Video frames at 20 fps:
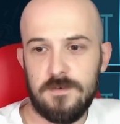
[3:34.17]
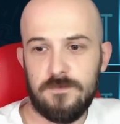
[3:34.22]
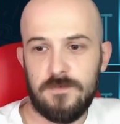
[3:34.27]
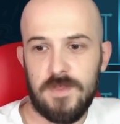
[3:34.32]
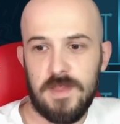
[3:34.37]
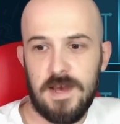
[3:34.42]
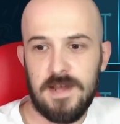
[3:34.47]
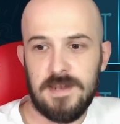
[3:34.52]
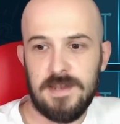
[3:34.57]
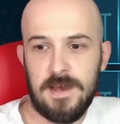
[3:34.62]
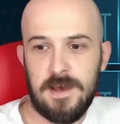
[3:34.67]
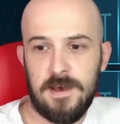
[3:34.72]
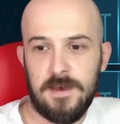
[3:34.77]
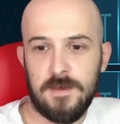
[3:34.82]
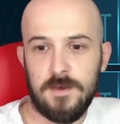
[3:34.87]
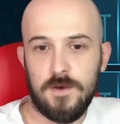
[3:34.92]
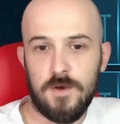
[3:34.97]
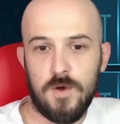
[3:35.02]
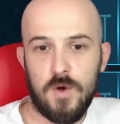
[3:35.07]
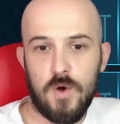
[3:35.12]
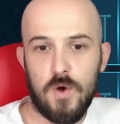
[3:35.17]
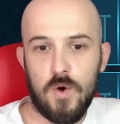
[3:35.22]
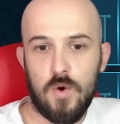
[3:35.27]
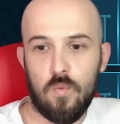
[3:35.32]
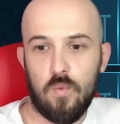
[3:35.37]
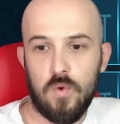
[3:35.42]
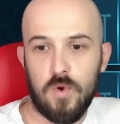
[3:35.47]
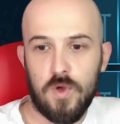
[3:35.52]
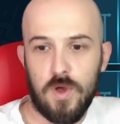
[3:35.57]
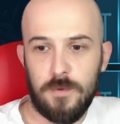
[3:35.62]
for that day
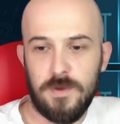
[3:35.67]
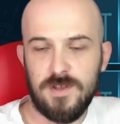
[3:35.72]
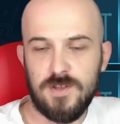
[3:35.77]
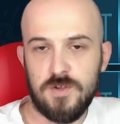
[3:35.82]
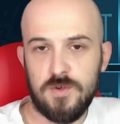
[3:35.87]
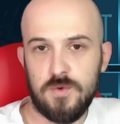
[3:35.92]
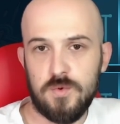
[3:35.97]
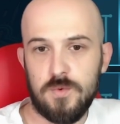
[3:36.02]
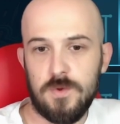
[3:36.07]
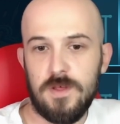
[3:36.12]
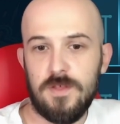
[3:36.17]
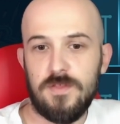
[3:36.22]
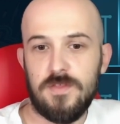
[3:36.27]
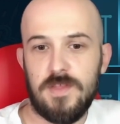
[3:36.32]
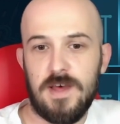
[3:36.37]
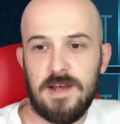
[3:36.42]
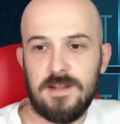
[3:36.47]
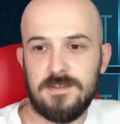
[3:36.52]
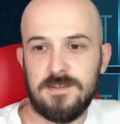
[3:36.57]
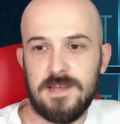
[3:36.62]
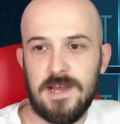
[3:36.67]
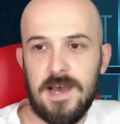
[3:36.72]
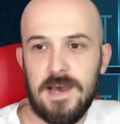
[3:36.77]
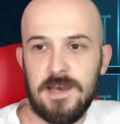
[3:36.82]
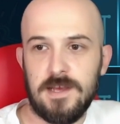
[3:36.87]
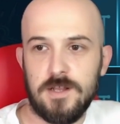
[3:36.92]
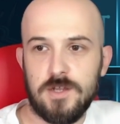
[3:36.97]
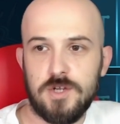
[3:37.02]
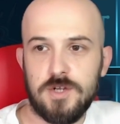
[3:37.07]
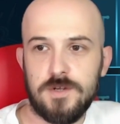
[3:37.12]
will go into that
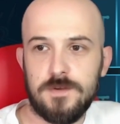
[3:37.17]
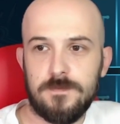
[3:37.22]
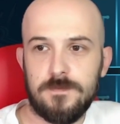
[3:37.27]
stage.